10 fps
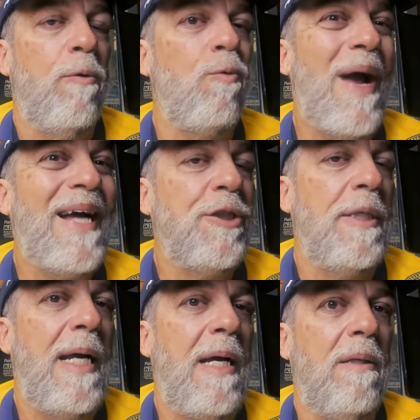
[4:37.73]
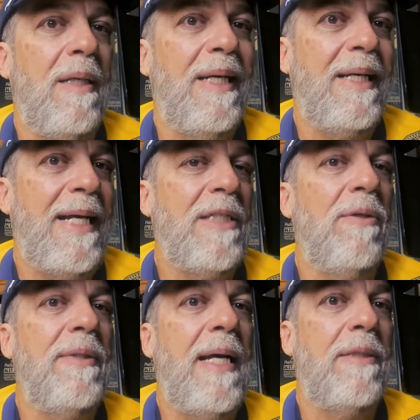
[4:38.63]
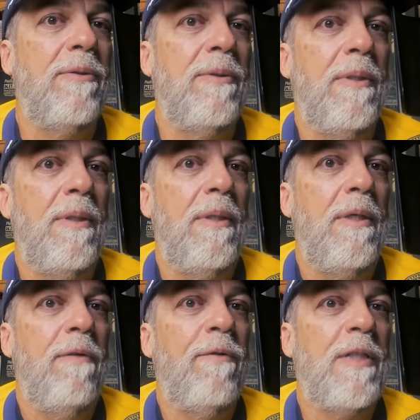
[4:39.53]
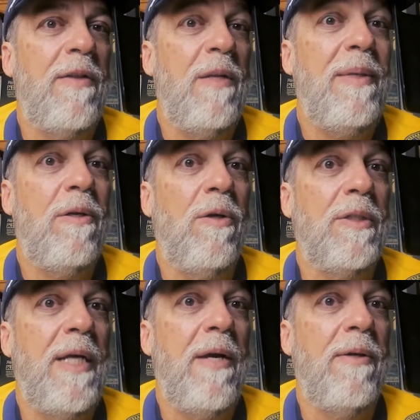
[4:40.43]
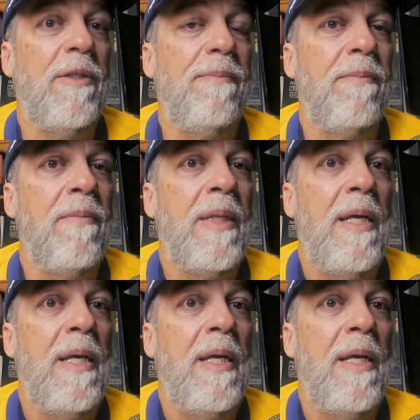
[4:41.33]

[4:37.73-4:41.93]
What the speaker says: rationale, raison d'être, for something to be called terrorism.